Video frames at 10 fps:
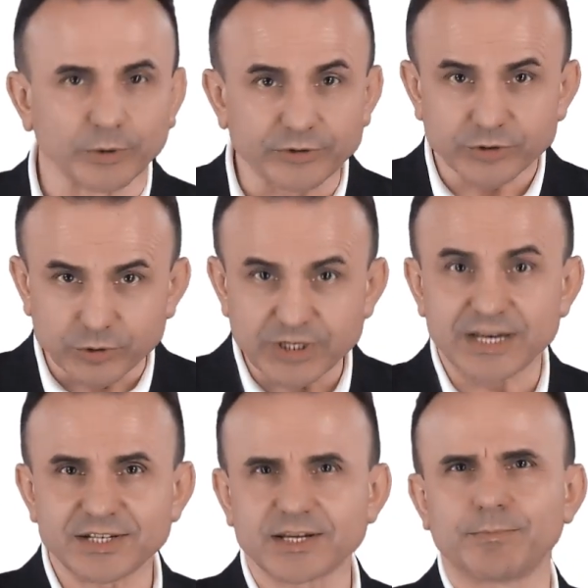with
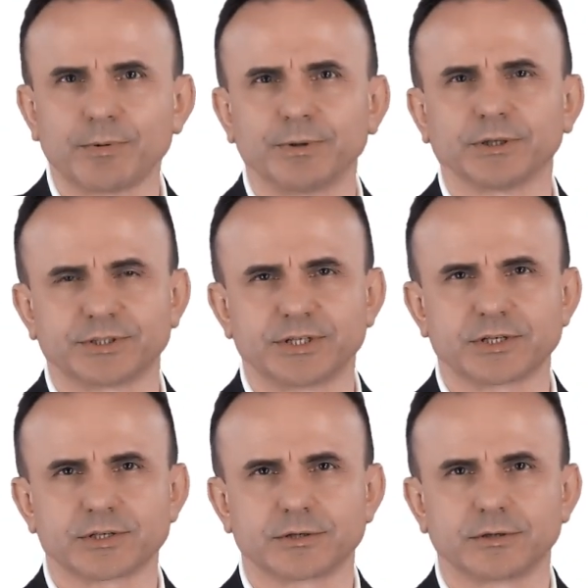today's
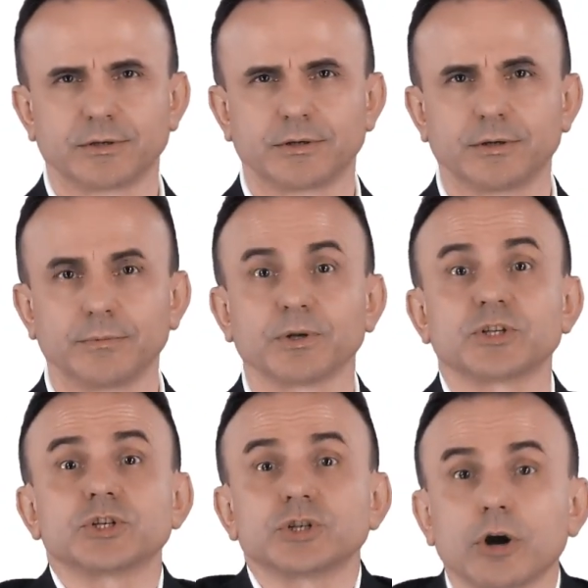capabilities, but
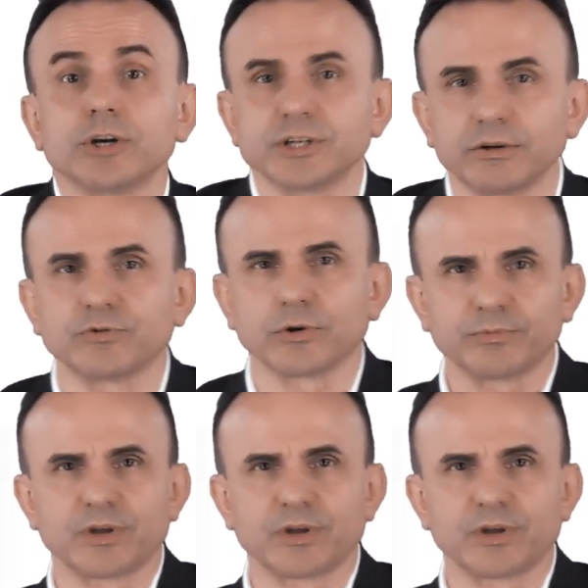starting from